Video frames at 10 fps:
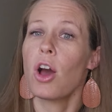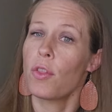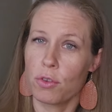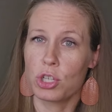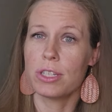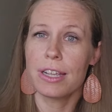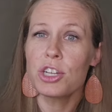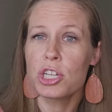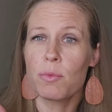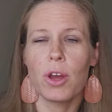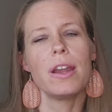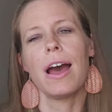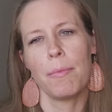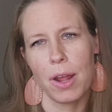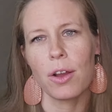Although she said she would,
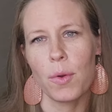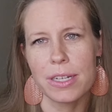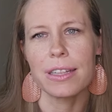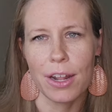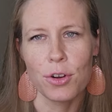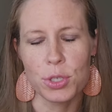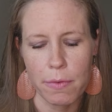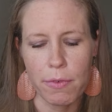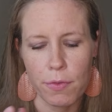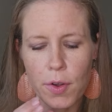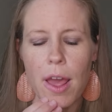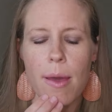I'm not going to let her for free.